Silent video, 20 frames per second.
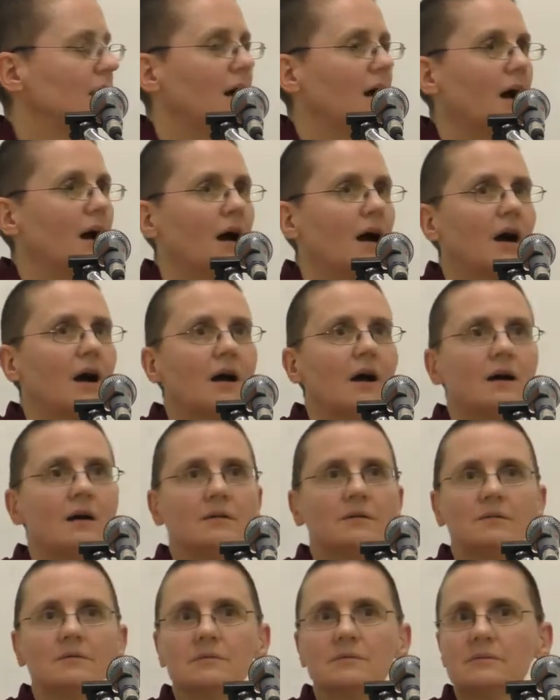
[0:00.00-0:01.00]

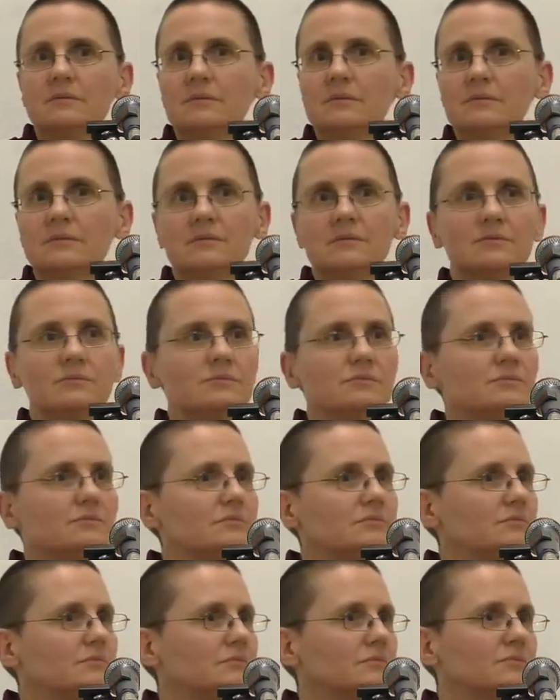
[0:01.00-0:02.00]

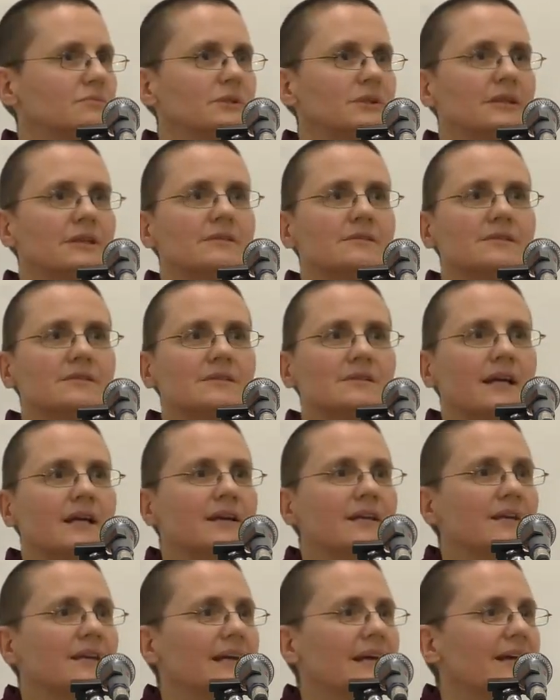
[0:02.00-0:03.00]
what else?
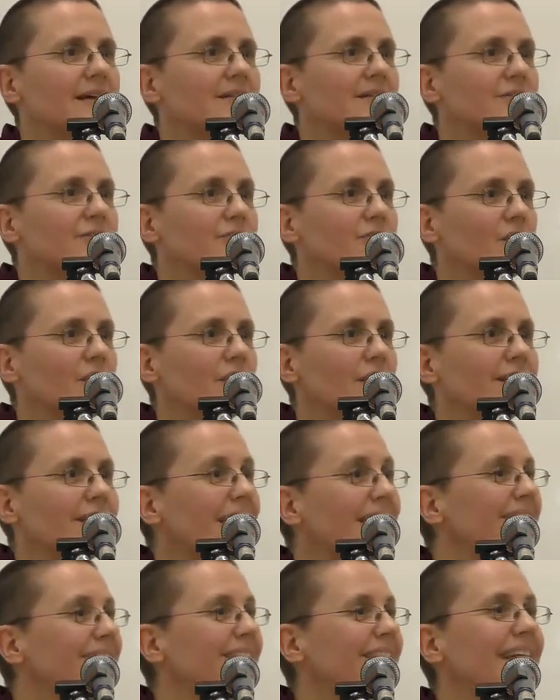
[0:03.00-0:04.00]
Anything else I've forgotten?
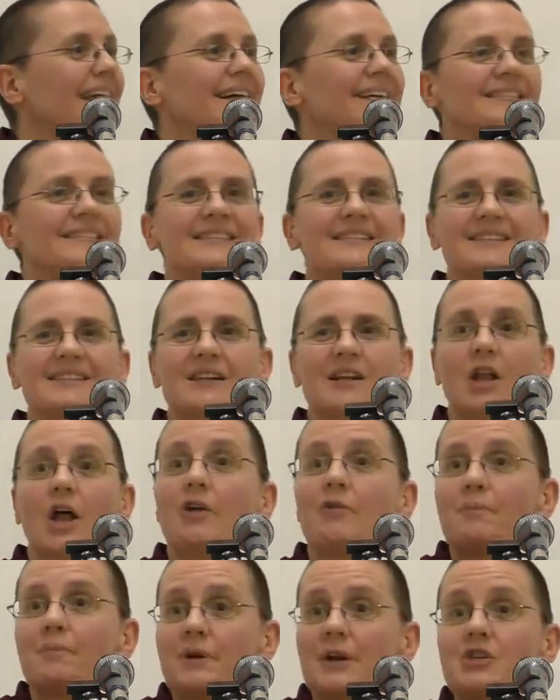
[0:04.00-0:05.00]
Anything else? A lot
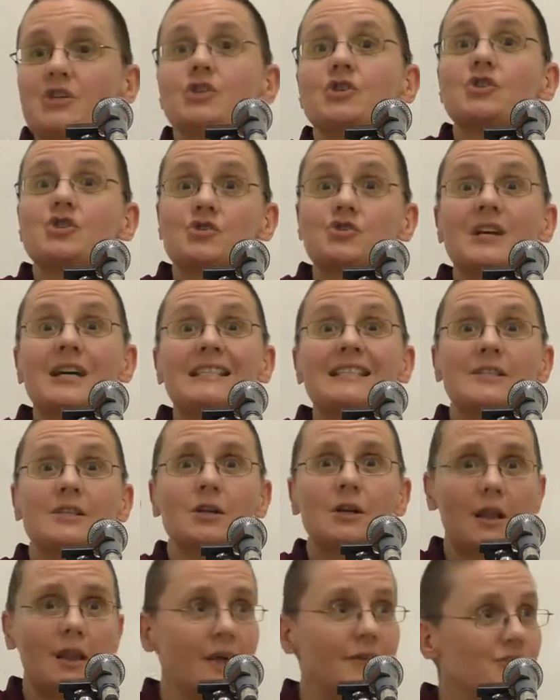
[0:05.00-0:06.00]
of pressure,
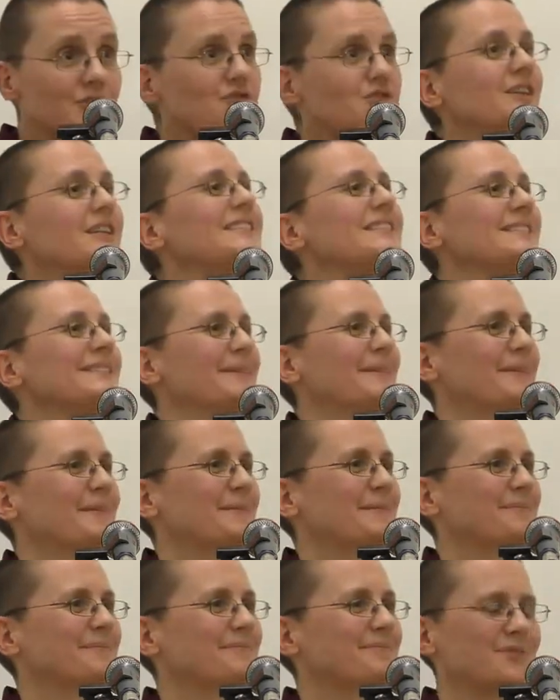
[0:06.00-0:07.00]
stress, a lot of stress.
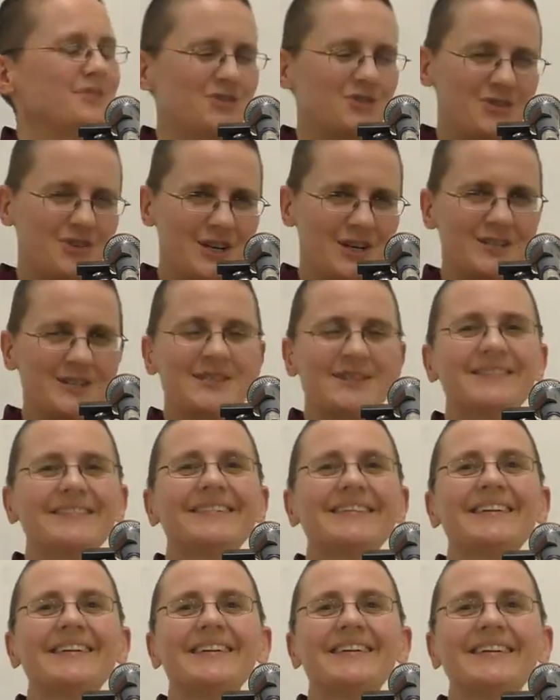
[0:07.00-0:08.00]
Stress.
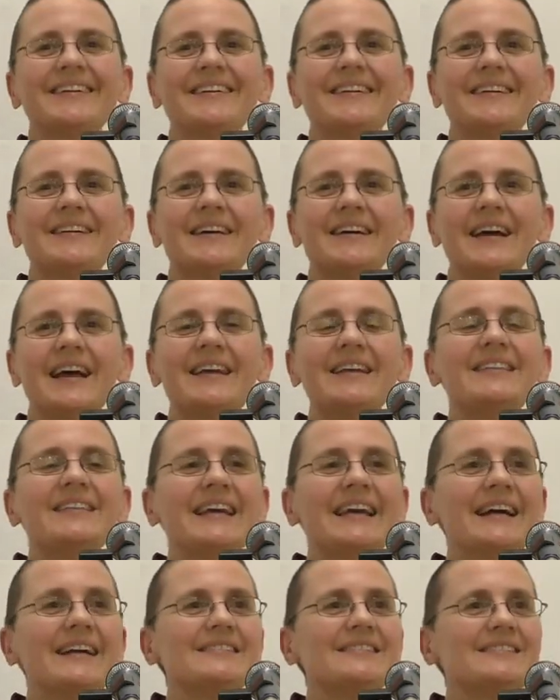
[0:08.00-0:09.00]

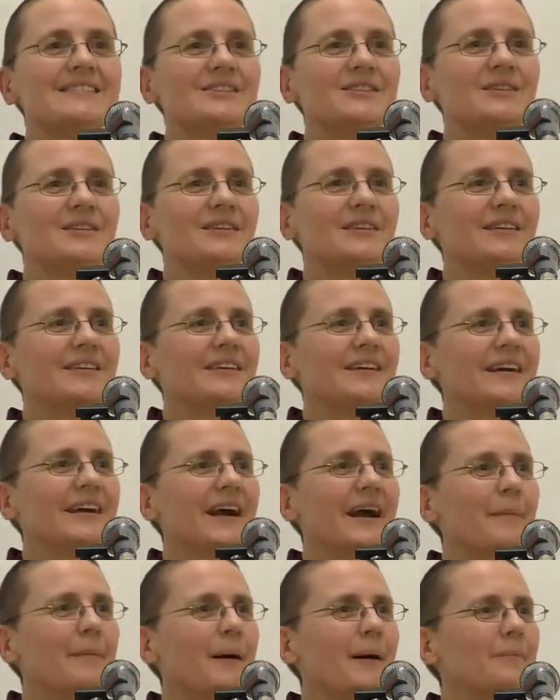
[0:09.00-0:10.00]
Anything else you can
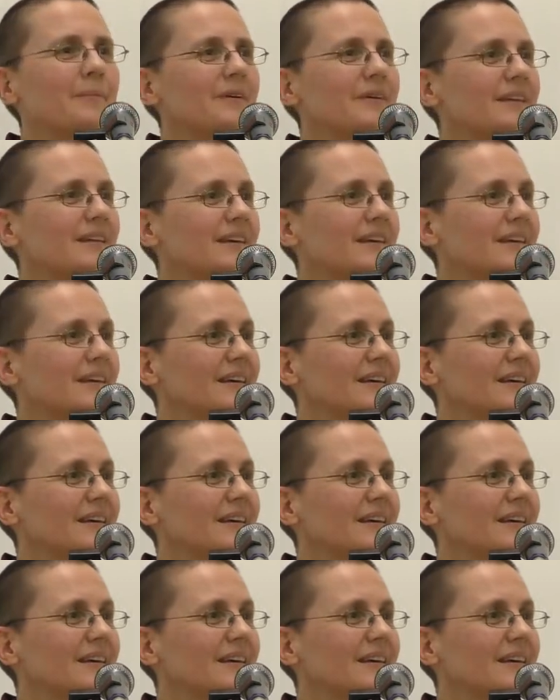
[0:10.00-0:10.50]
come up with?